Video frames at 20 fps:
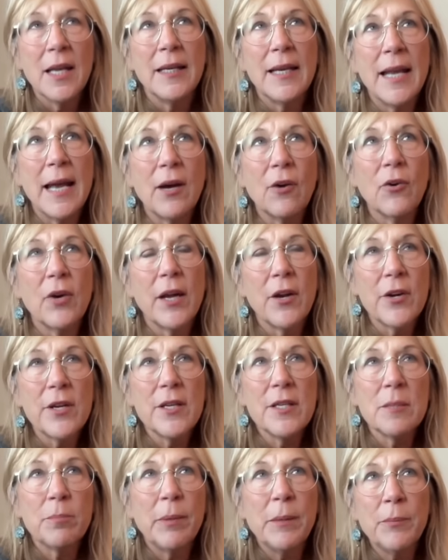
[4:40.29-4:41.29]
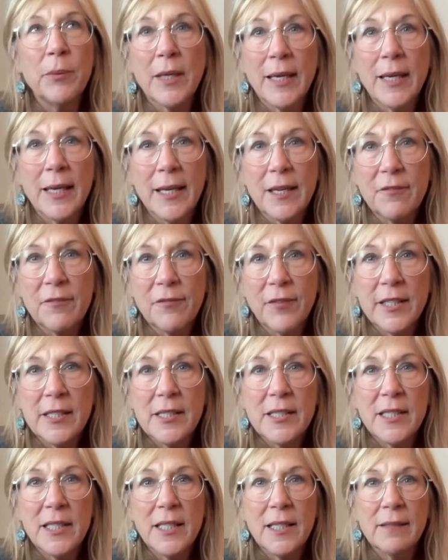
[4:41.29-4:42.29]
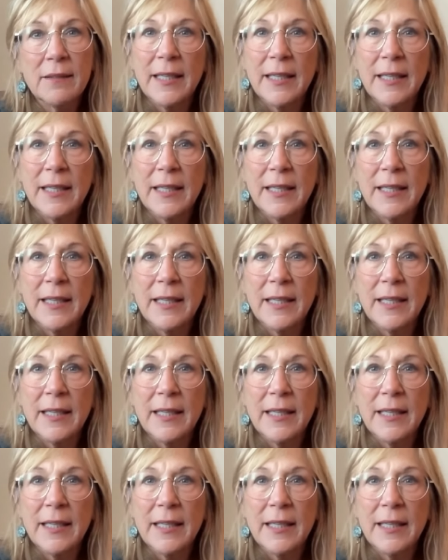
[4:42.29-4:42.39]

Now, Aries people can get feisty